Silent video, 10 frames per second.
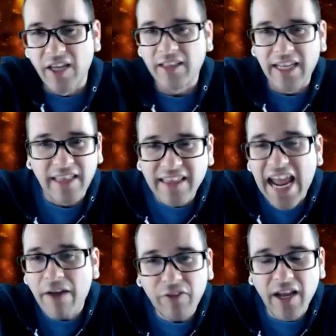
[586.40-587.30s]
like they, they
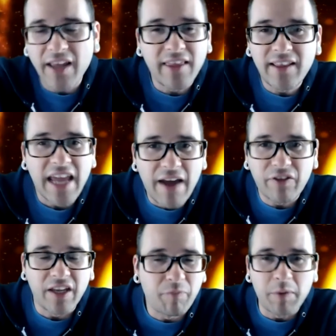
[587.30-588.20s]
have to. I think they have to
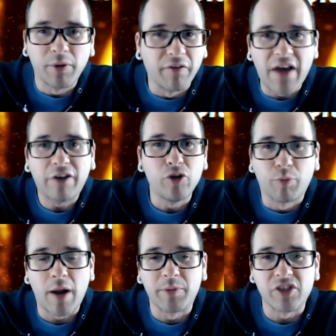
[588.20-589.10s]
give people a value
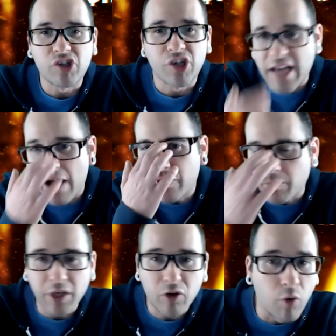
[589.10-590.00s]
proposition now that
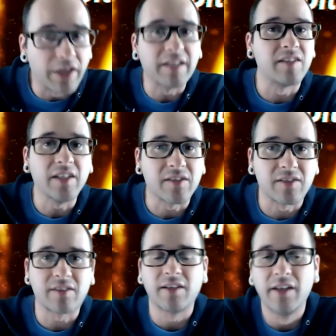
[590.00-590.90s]
Bitcoin exists.